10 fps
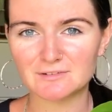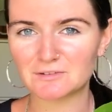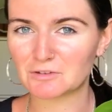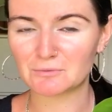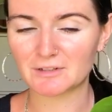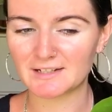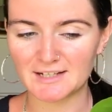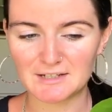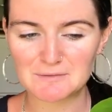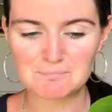You don't want to
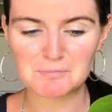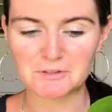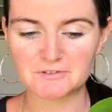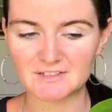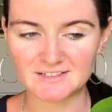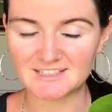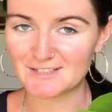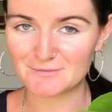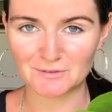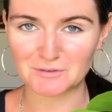like burn the
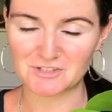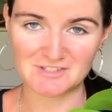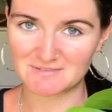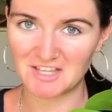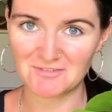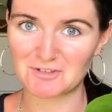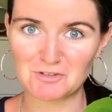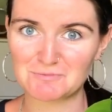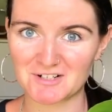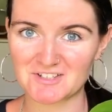leaves or just give it
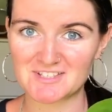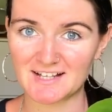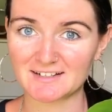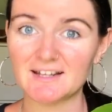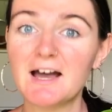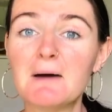too much sun,